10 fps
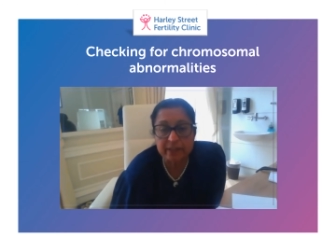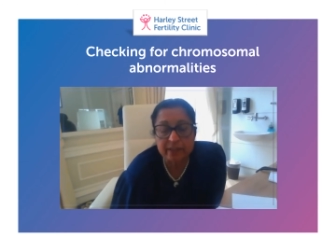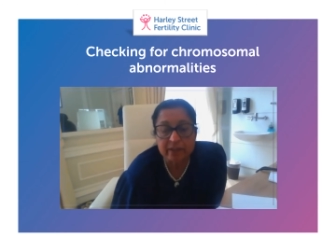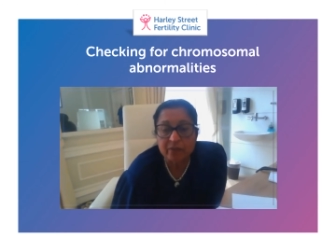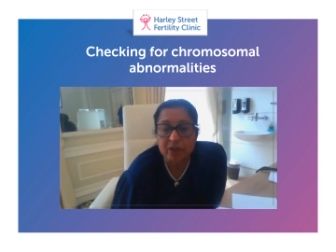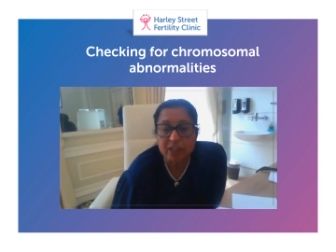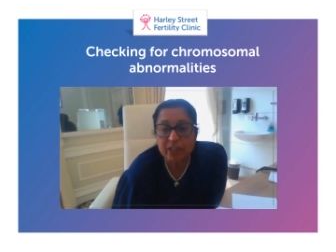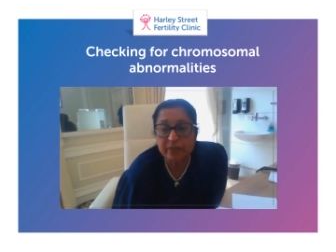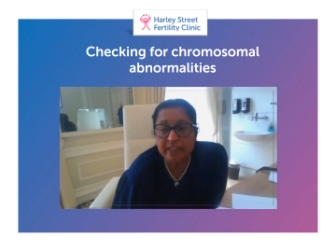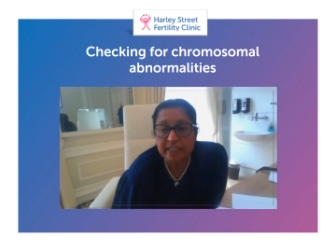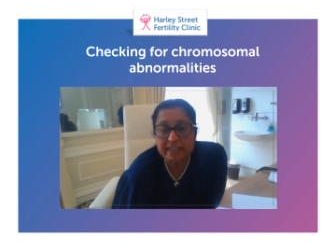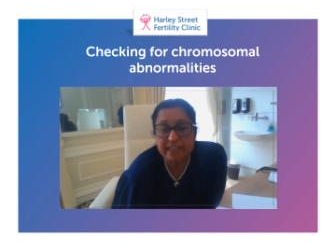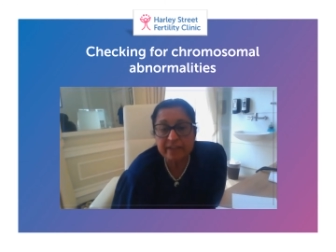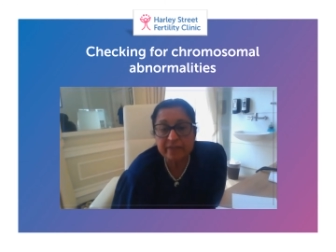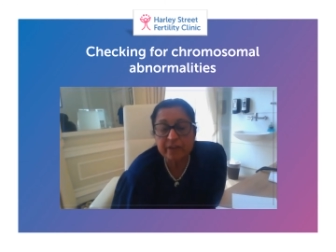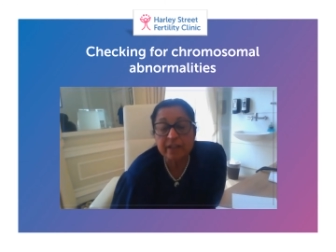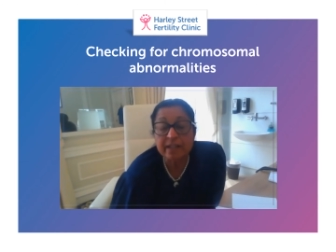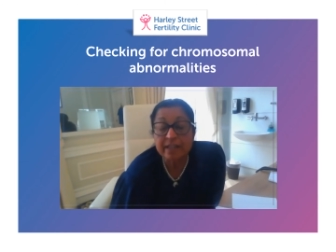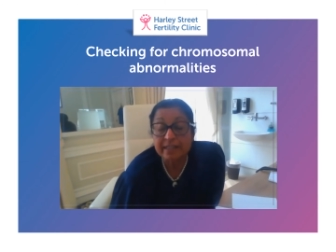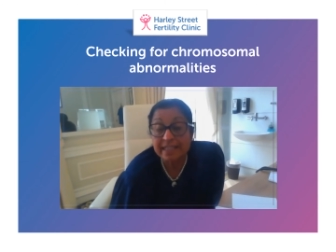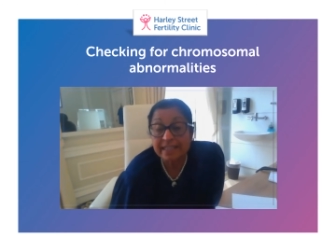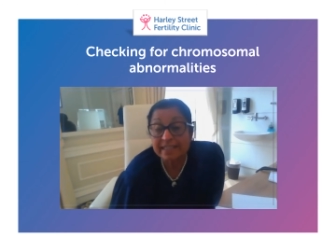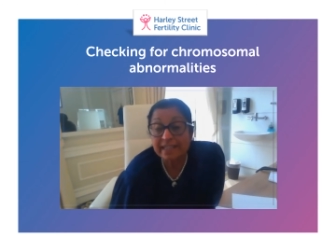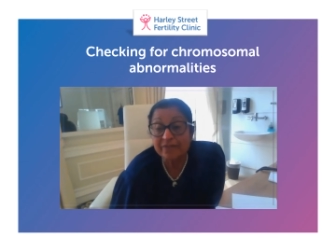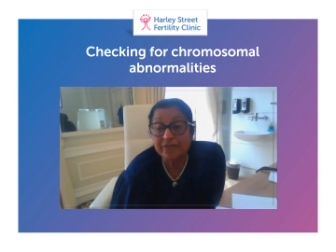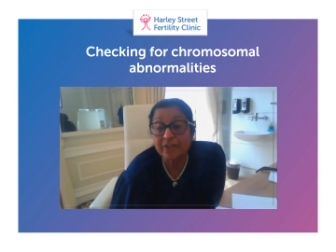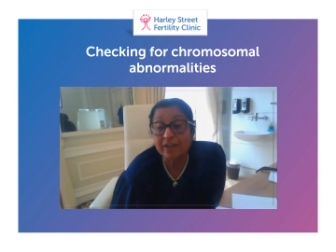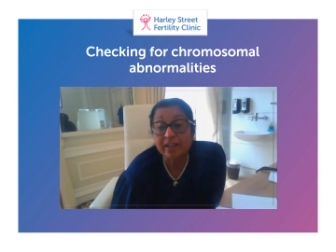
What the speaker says: What are we testing for? Testing for